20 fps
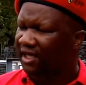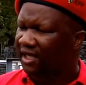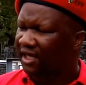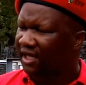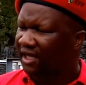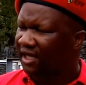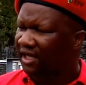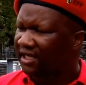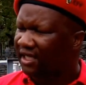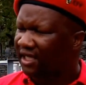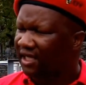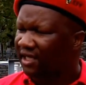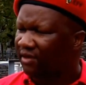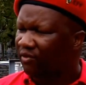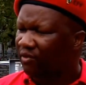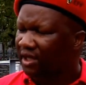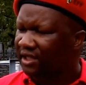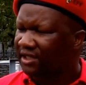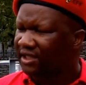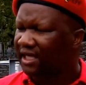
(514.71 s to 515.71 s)
Uh,
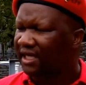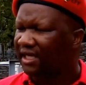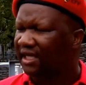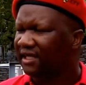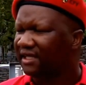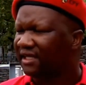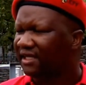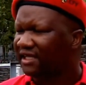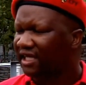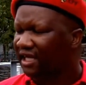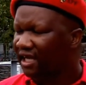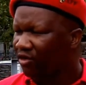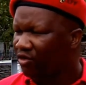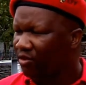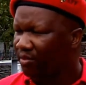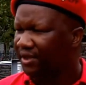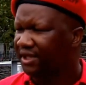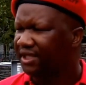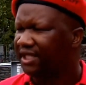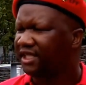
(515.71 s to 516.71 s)
uh, what uh, the
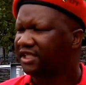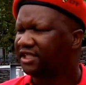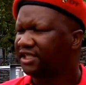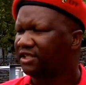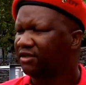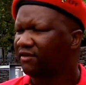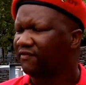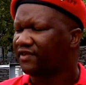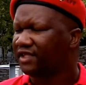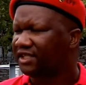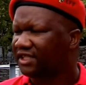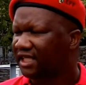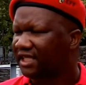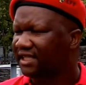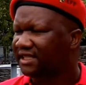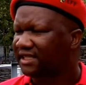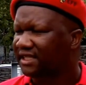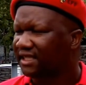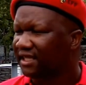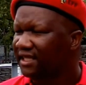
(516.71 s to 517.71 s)
recommendation of the
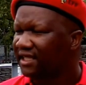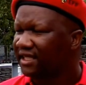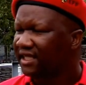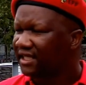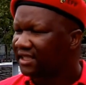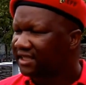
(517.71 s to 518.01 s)
JSC.